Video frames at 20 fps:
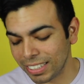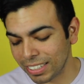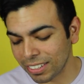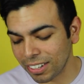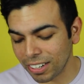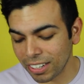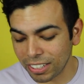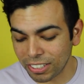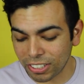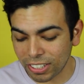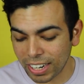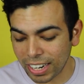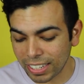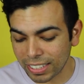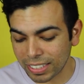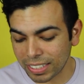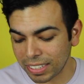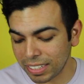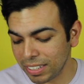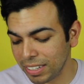Scarlett
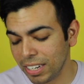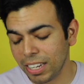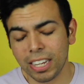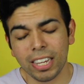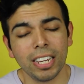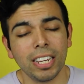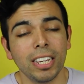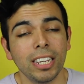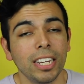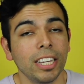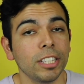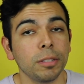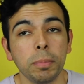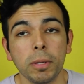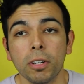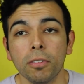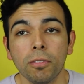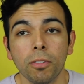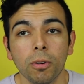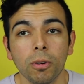Johansson is
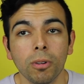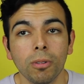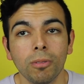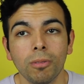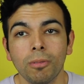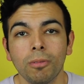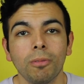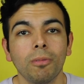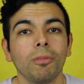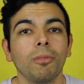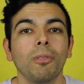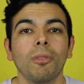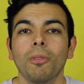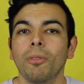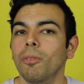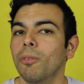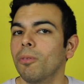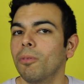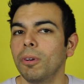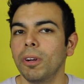beautiful.
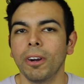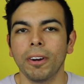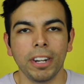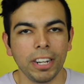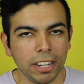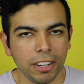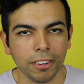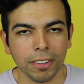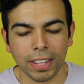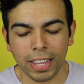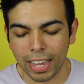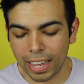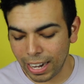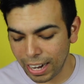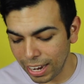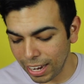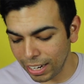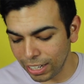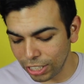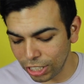We already know that,
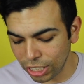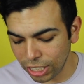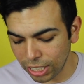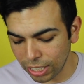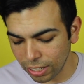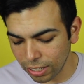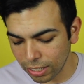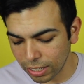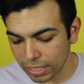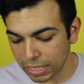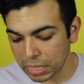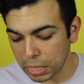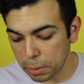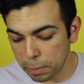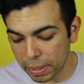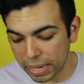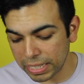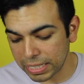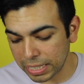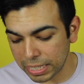and she looks
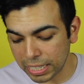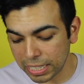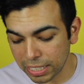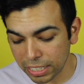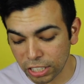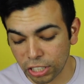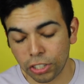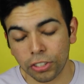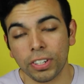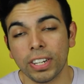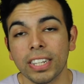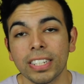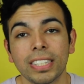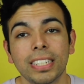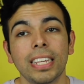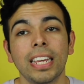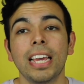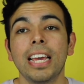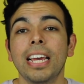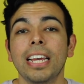amazing in this
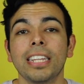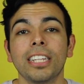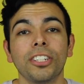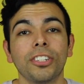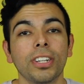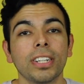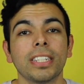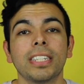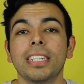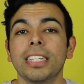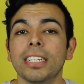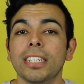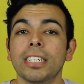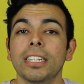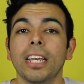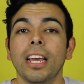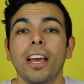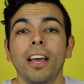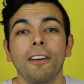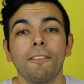dress. The dress is
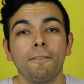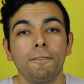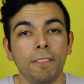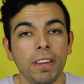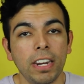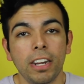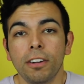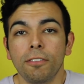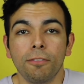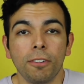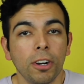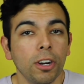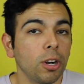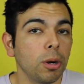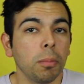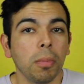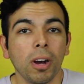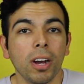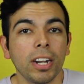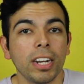fitted for her
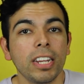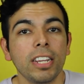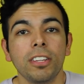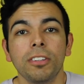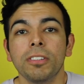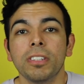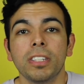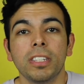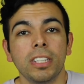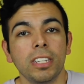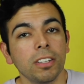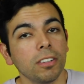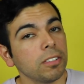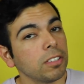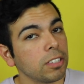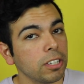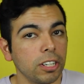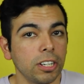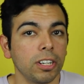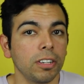body. You see
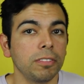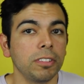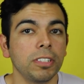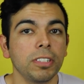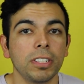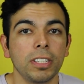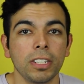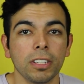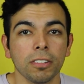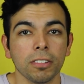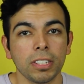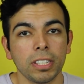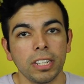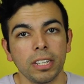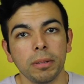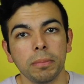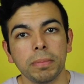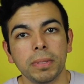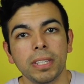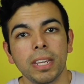those curves, you see those
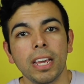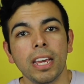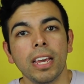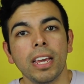hips.